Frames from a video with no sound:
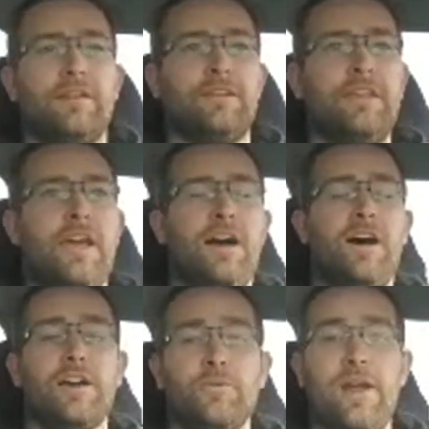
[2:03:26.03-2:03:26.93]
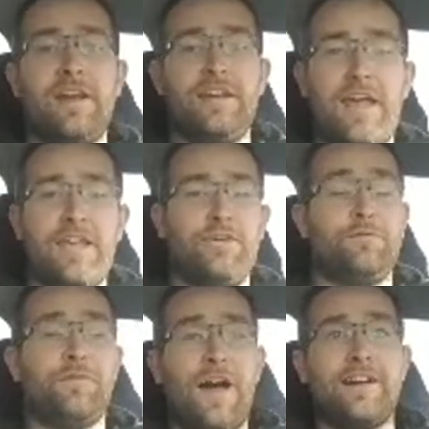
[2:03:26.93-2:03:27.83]
Yeah, on a rainy day, you
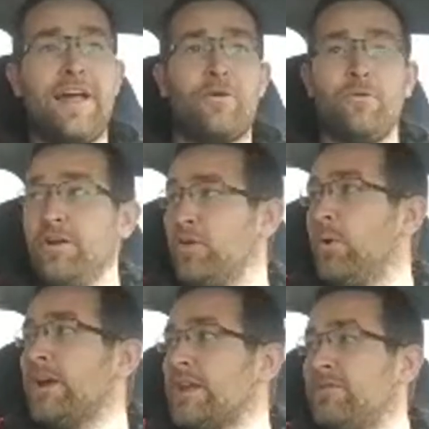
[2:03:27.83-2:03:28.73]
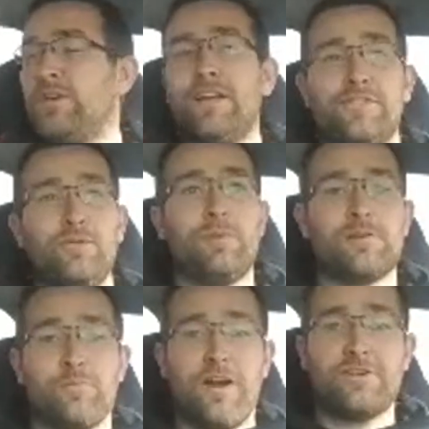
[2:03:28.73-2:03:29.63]
find out real quick if you had too much
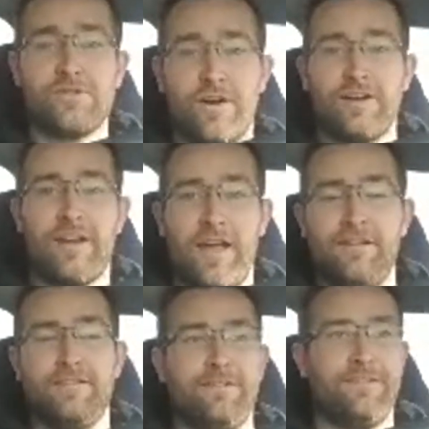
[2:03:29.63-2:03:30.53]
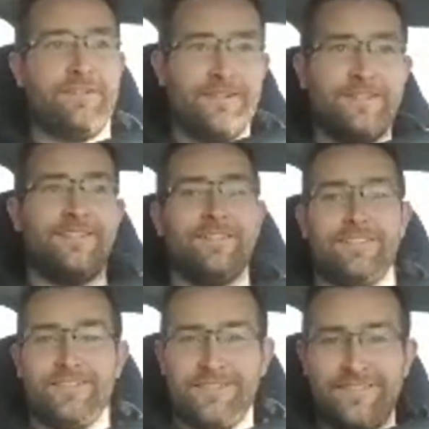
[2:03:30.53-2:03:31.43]
pressure on that.
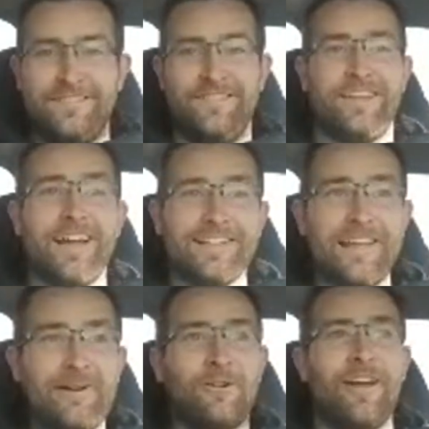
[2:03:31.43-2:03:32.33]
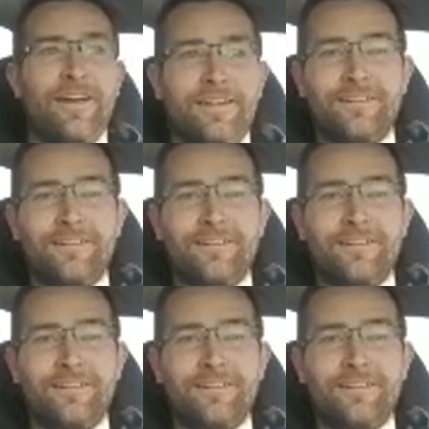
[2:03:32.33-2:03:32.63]
You got that right.